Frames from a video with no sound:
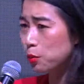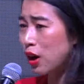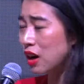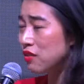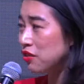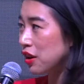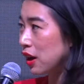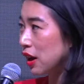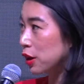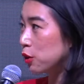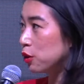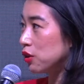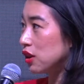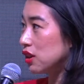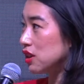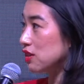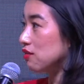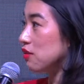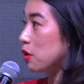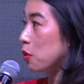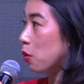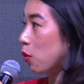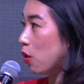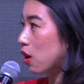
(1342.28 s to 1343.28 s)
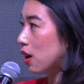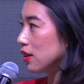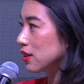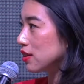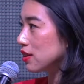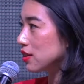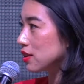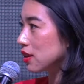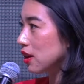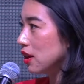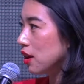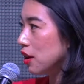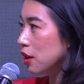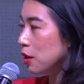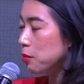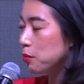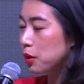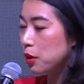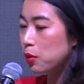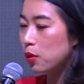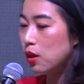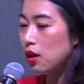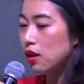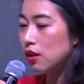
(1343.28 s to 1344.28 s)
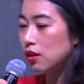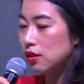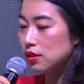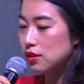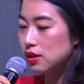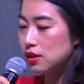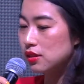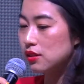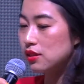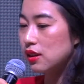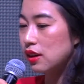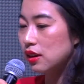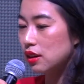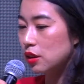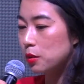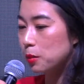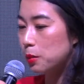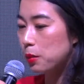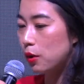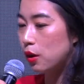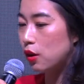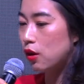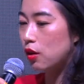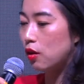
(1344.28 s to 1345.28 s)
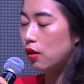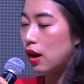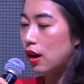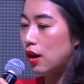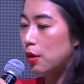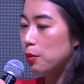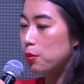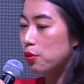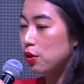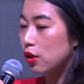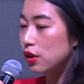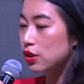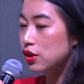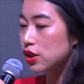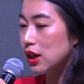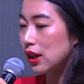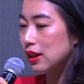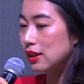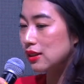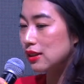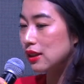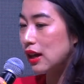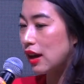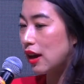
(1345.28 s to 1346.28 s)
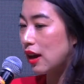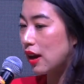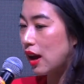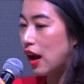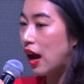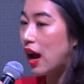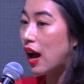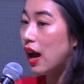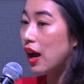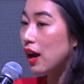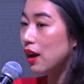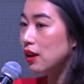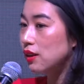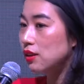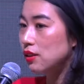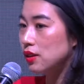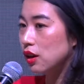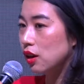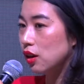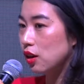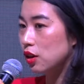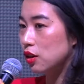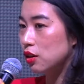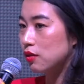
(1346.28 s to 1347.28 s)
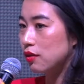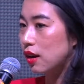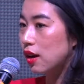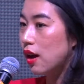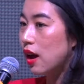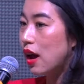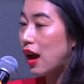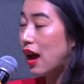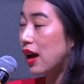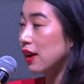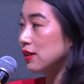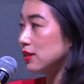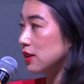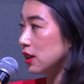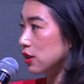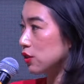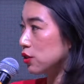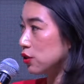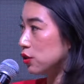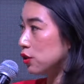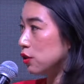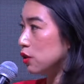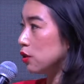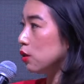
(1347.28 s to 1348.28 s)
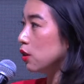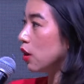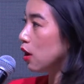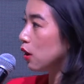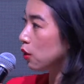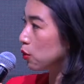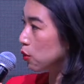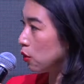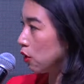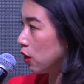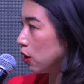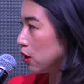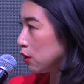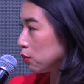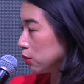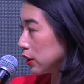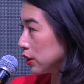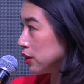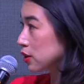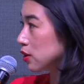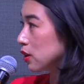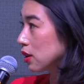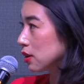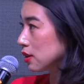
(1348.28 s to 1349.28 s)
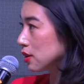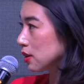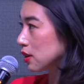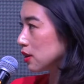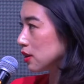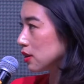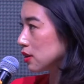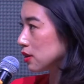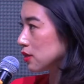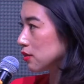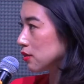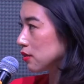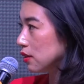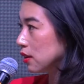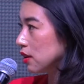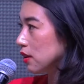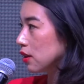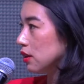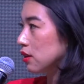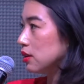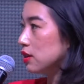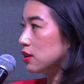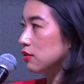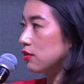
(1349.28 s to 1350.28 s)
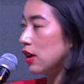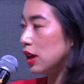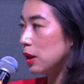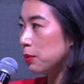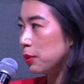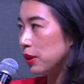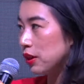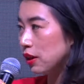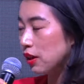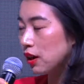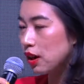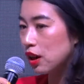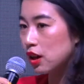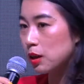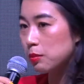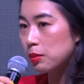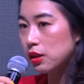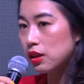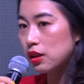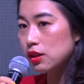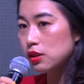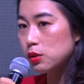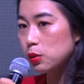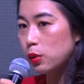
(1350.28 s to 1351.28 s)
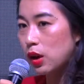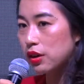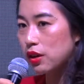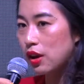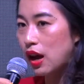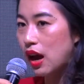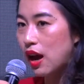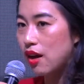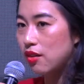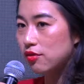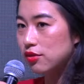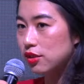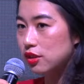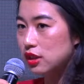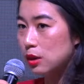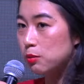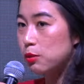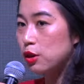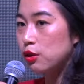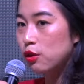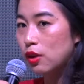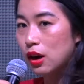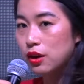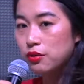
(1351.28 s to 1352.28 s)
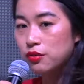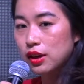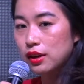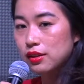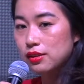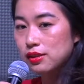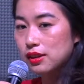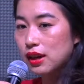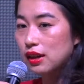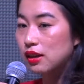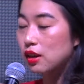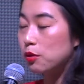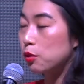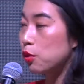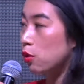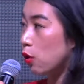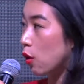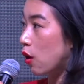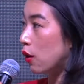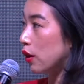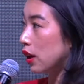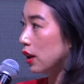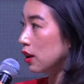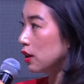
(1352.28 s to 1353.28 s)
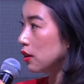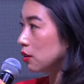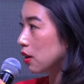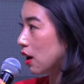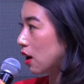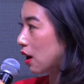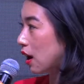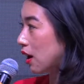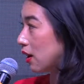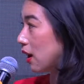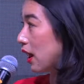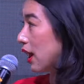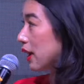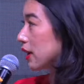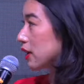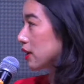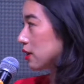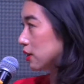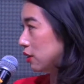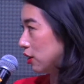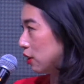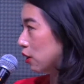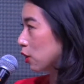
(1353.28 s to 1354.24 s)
Private equity is even worse. Meanwhile, sustainable projects that has a lot of access to raw resources, developing economies where you have the demographics that are growing, unlike